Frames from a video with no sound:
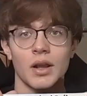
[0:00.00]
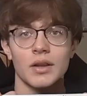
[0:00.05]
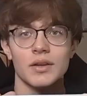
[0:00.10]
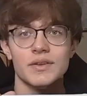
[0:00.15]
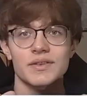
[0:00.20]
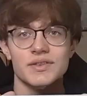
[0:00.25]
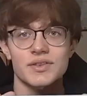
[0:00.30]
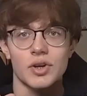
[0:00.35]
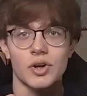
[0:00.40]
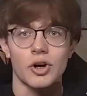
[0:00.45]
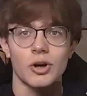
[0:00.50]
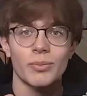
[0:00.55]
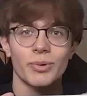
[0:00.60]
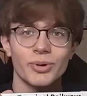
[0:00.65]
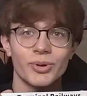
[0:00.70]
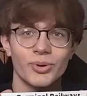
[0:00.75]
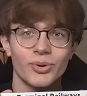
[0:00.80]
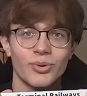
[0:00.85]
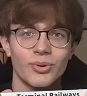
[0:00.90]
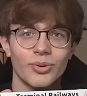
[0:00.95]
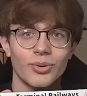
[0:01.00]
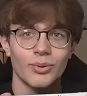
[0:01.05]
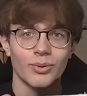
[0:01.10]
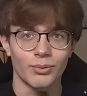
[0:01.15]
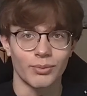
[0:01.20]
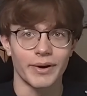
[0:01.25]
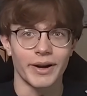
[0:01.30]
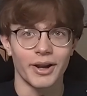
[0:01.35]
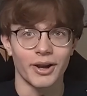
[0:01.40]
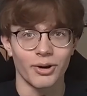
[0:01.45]
Terminal
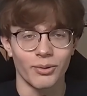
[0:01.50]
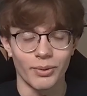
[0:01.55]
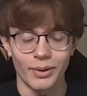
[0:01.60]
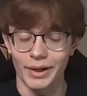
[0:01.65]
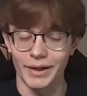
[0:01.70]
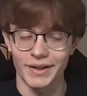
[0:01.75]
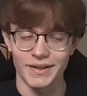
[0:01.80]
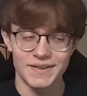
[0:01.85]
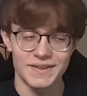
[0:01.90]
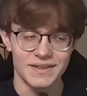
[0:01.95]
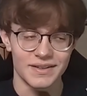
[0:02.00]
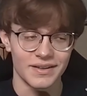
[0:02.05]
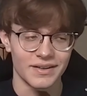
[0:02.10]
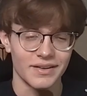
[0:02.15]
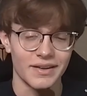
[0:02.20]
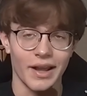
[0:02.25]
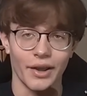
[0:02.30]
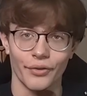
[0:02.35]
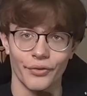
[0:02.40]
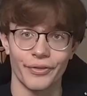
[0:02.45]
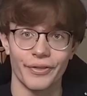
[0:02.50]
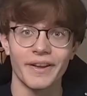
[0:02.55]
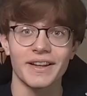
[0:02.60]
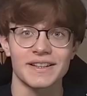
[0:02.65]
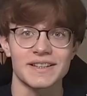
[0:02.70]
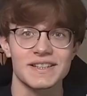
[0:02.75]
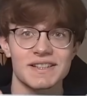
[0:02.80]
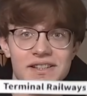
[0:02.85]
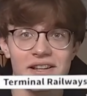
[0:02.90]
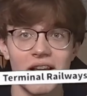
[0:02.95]
Railways. Now this